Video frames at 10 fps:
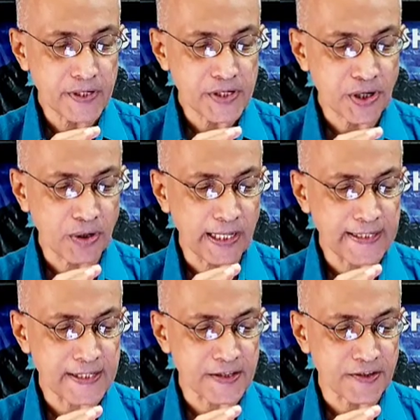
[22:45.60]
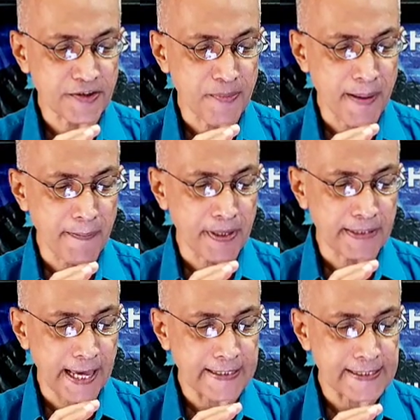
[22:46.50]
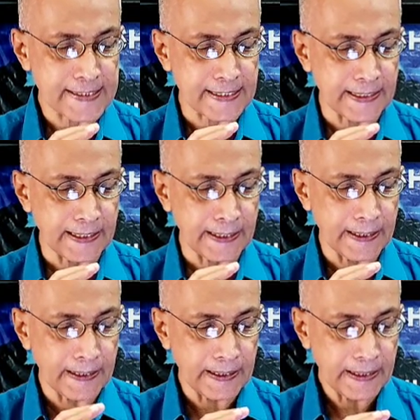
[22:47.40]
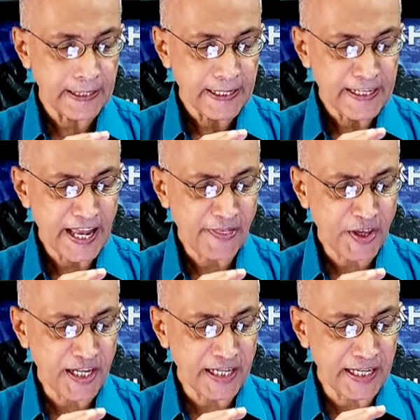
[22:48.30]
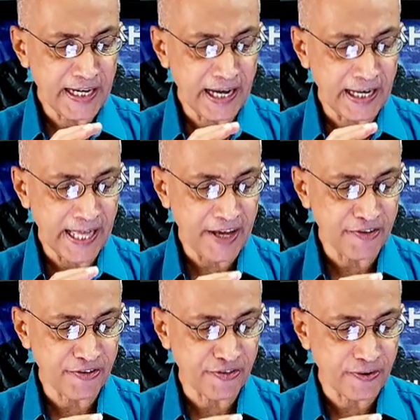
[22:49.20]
So let's remember that nothing in our life